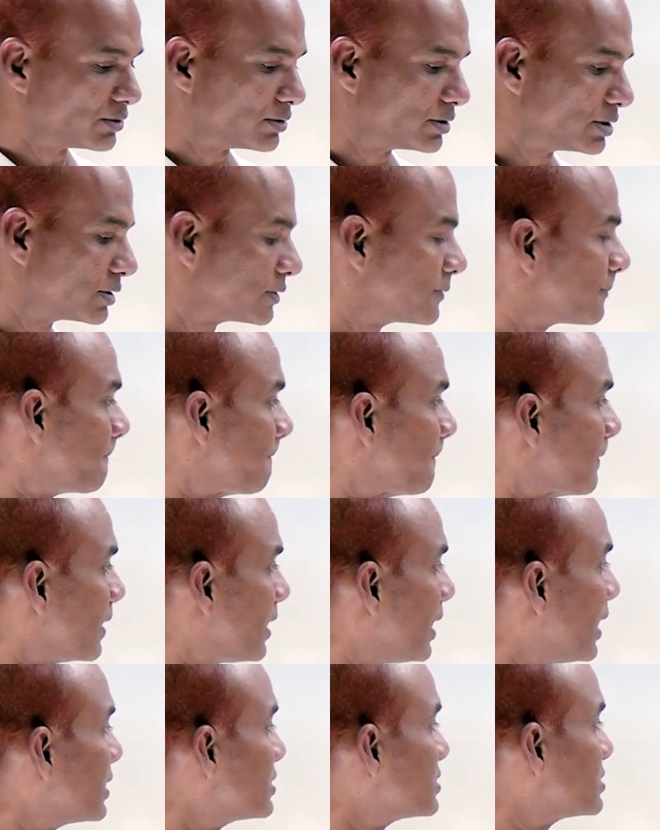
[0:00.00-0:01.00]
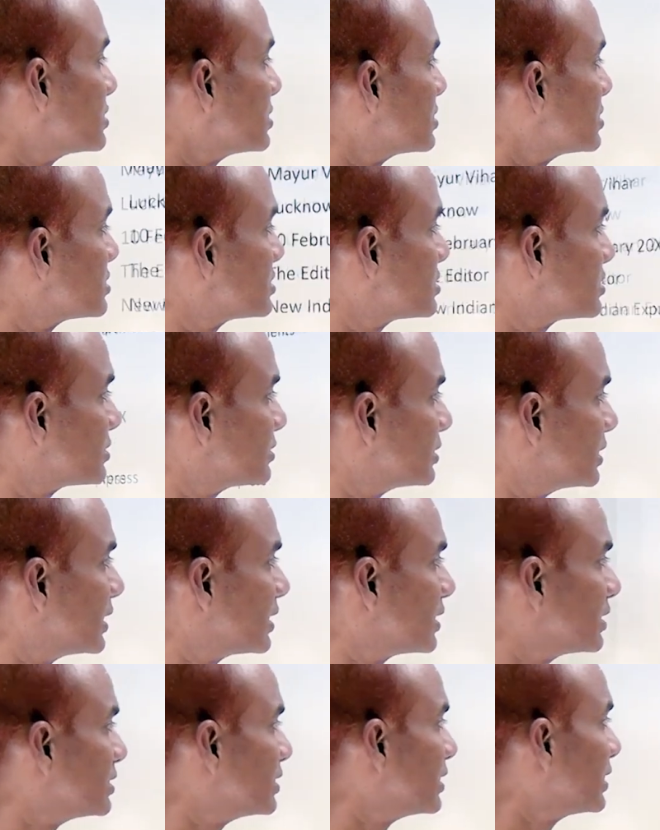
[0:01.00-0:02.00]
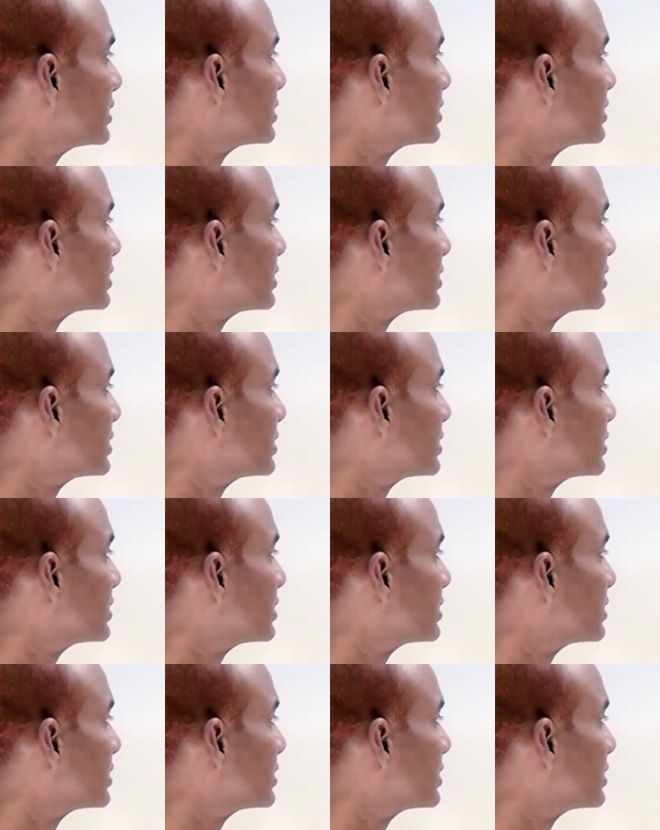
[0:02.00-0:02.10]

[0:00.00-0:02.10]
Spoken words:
your answers there in the